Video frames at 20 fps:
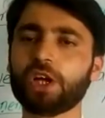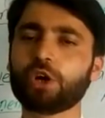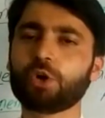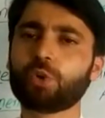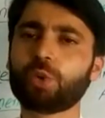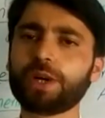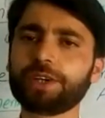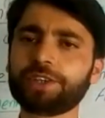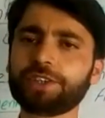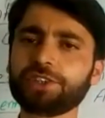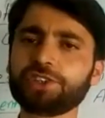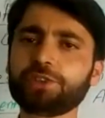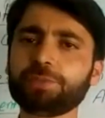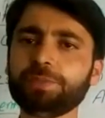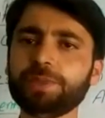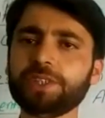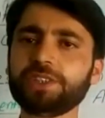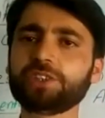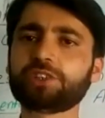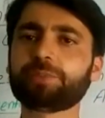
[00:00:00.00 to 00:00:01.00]
What is
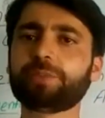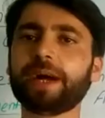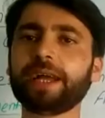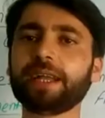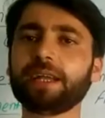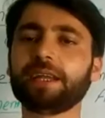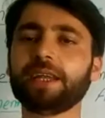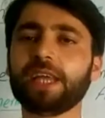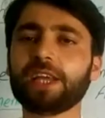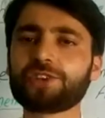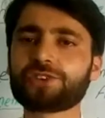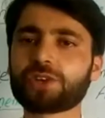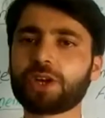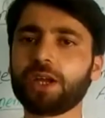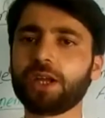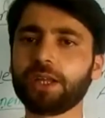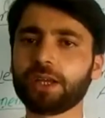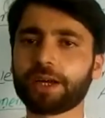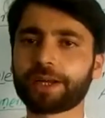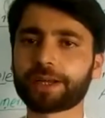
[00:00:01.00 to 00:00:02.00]
means by
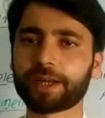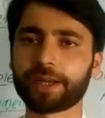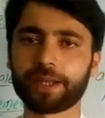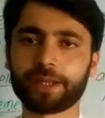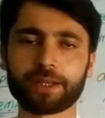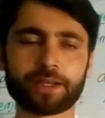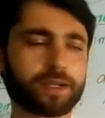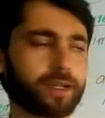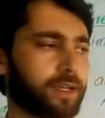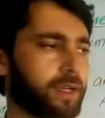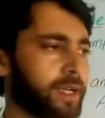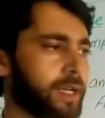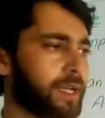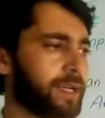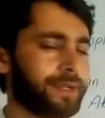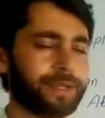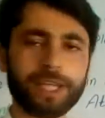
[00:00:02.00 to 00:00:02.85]
naturally occurring?